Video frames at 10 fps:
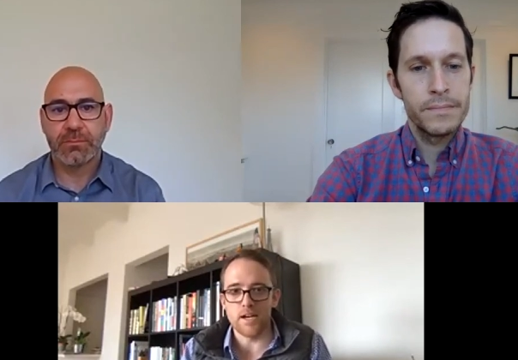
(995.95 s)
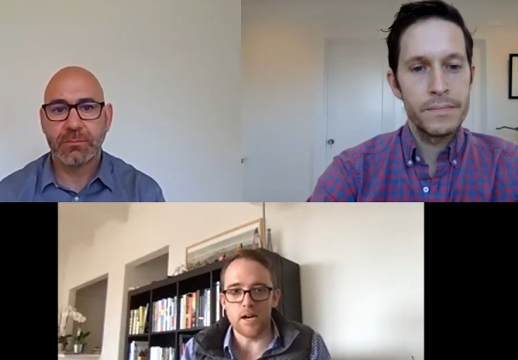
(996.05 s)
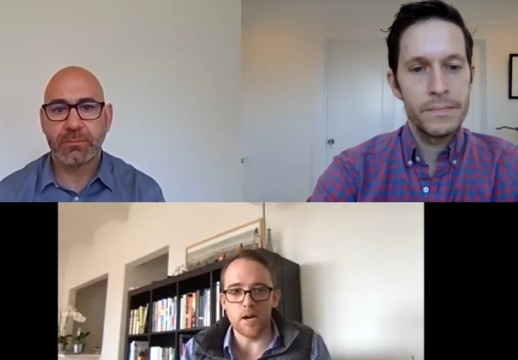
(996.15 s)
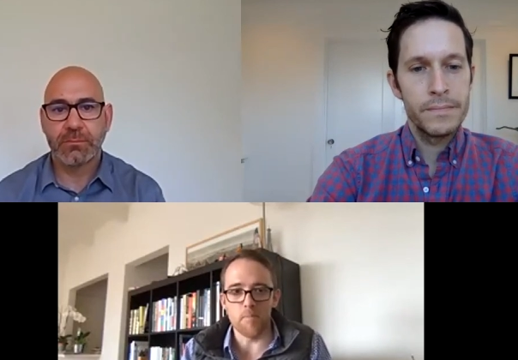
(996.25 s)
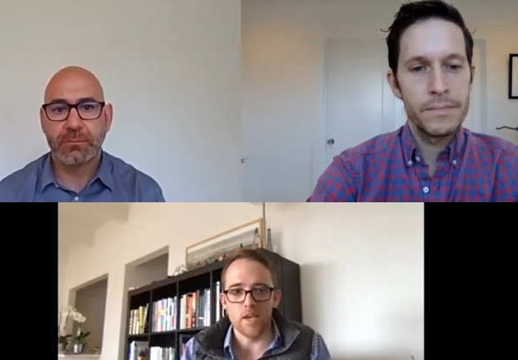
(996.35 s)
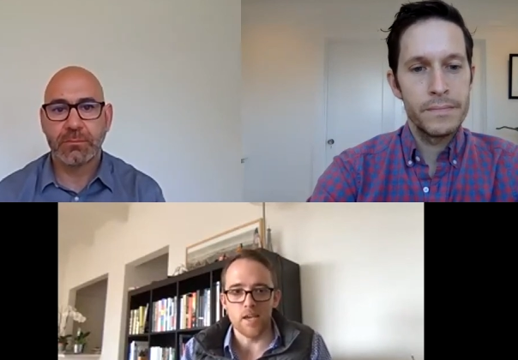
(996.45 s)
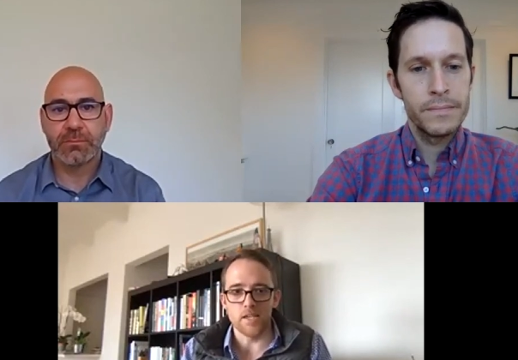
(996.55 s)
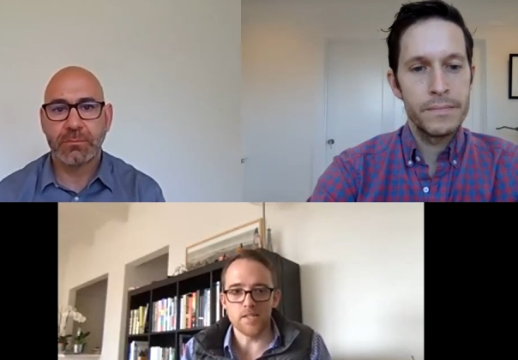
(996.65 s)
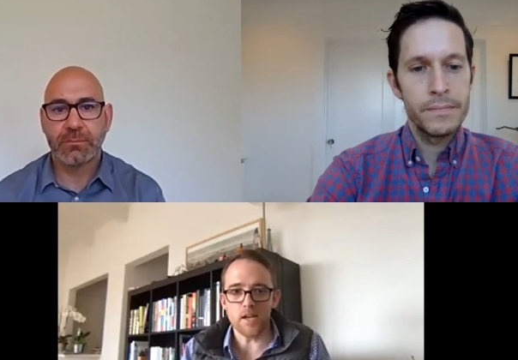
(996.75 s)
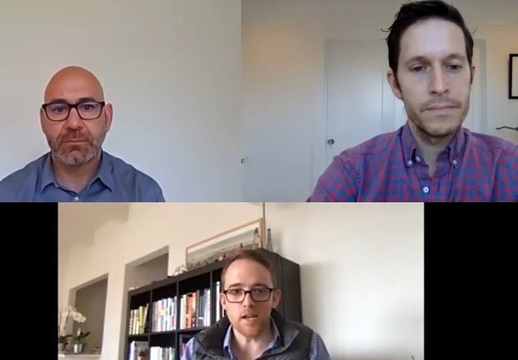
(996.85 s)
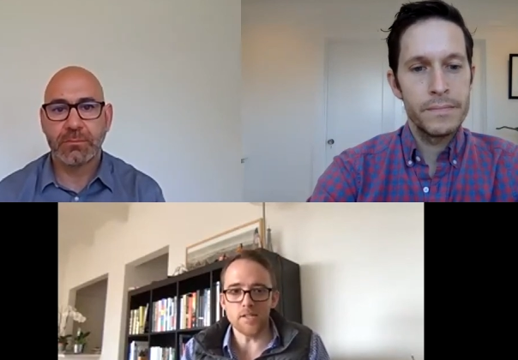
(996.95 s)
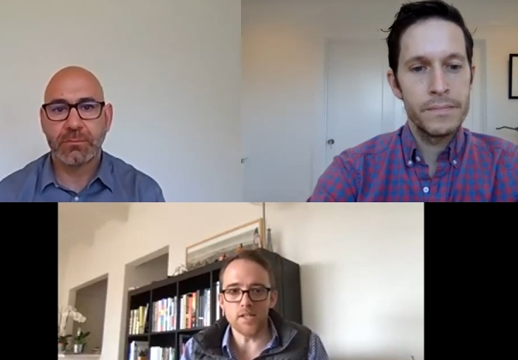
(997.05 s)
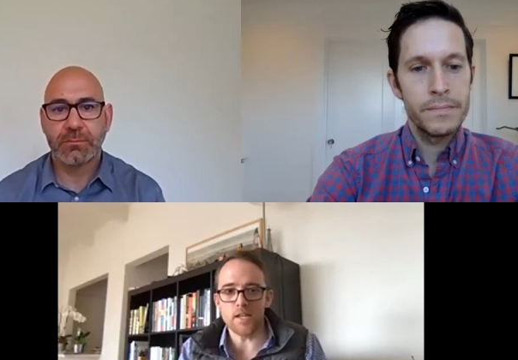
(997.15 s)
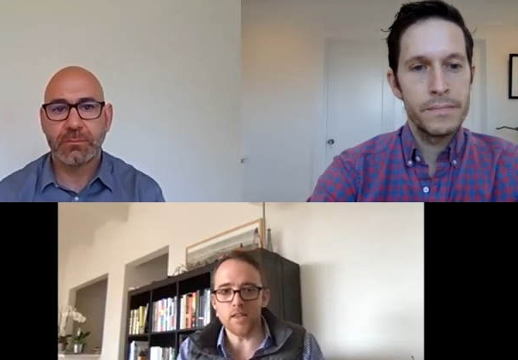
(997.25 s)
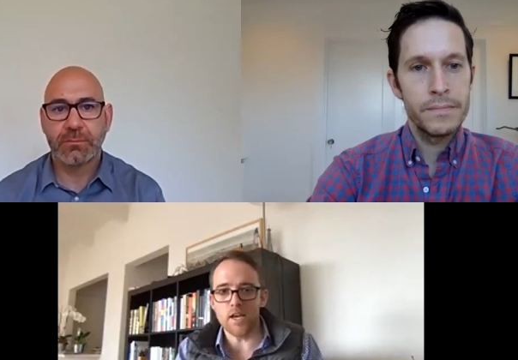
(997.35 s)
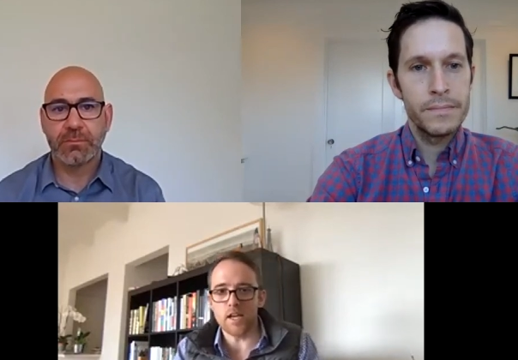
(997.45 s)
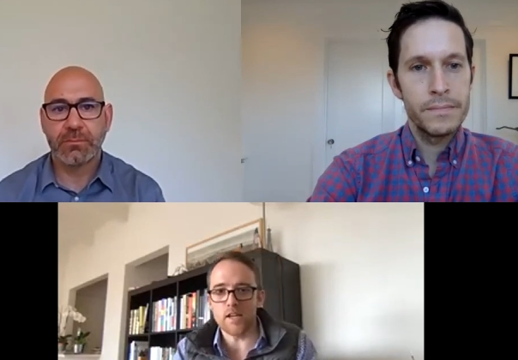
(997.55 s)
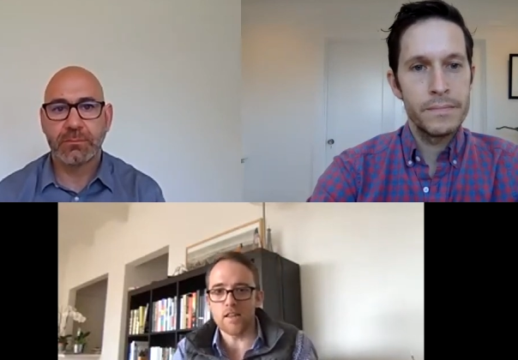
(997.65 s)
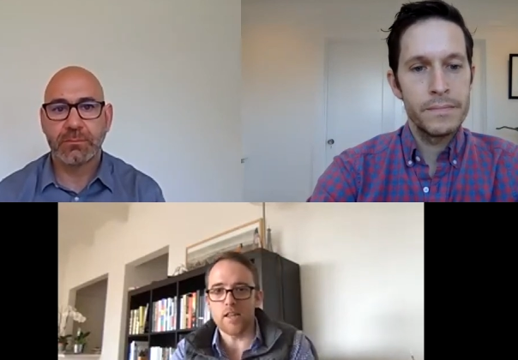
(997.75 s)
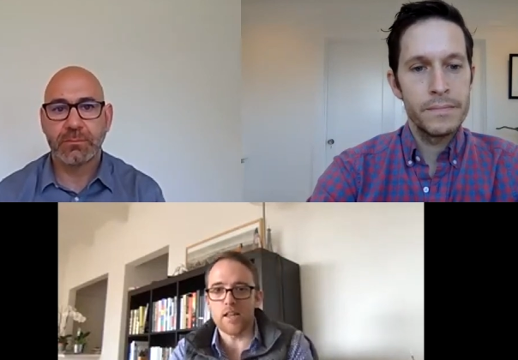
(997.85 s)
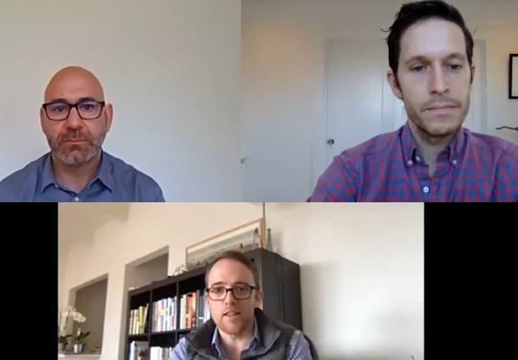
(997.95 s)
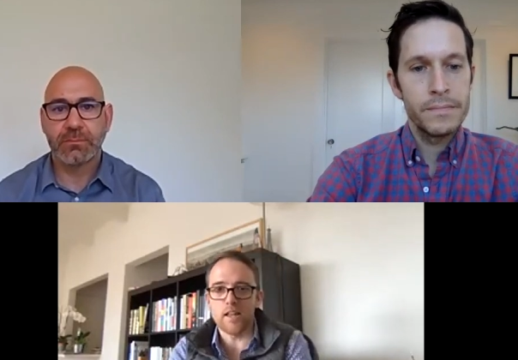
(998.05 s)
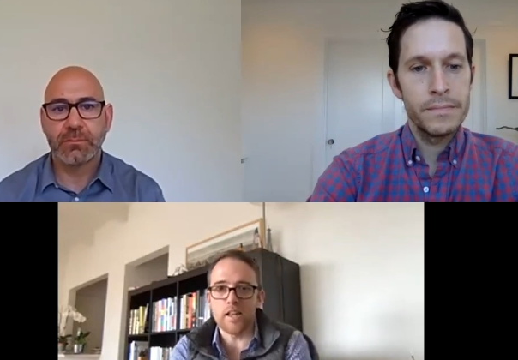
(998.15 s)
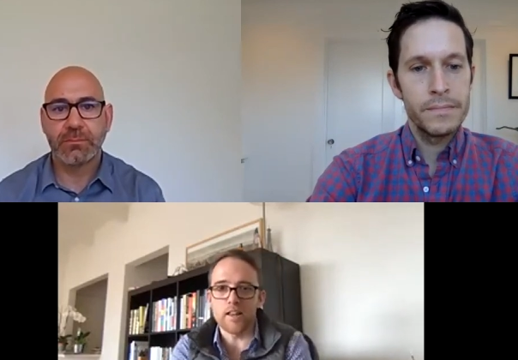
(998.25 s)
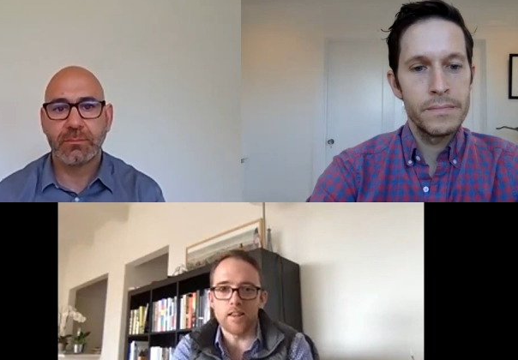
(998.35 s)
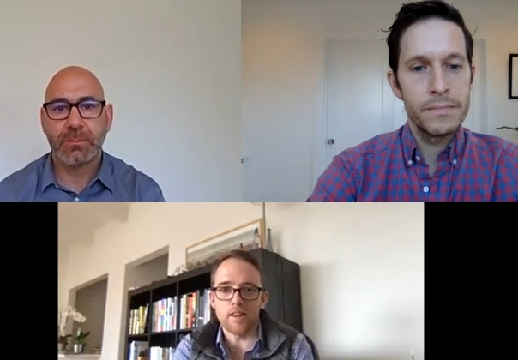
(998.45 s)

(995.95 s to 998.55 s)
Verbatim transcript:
Speaker 1: Um, is there anything that that that